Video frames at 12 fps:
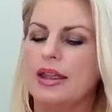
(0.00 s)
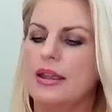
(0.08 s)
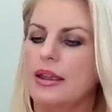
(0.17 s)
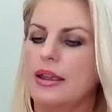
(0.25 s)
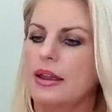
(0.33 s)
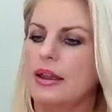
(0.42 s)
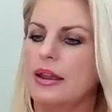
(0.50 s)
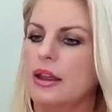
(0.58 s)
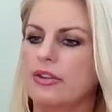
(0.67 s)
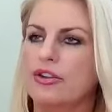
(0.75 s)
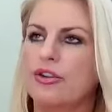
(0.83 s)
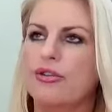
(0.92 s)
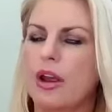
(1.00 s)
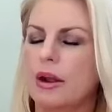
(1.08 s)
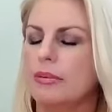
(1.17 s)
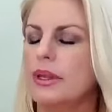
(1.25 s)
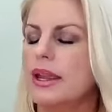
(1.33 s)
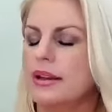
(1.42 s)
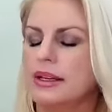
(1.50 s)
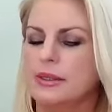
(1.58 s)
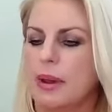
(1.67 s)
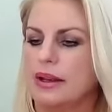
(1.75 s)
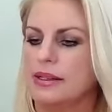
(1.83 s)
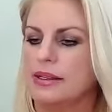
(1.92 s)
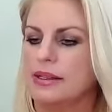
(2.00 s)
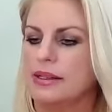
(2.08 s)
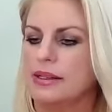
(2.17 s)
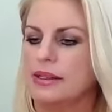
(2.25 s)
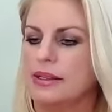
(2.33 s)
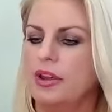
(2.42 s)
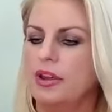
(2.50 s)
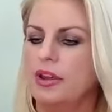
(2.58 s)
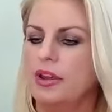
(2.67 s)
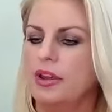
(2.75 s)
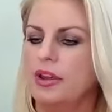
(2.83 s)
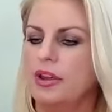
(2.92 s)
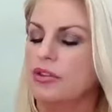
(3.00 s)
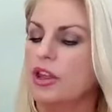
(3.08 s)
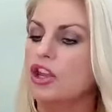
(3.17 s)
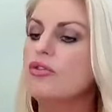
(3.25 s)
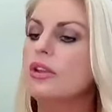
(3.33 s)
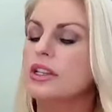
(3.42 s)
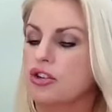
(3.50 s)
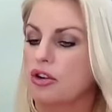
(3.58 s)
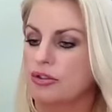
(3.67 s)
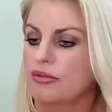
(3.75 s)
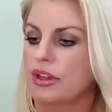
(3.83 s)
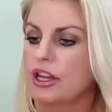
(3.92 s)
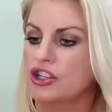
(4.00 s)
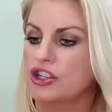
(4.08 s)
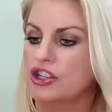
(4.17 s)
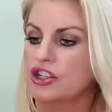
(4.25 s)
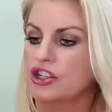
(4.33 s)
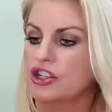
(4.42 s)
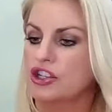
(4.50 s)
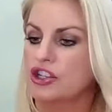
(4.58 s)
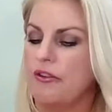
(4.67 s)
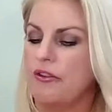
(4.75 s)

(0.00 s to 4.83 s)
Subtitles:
making it incredibly inexpensive so that you can start the relationship with the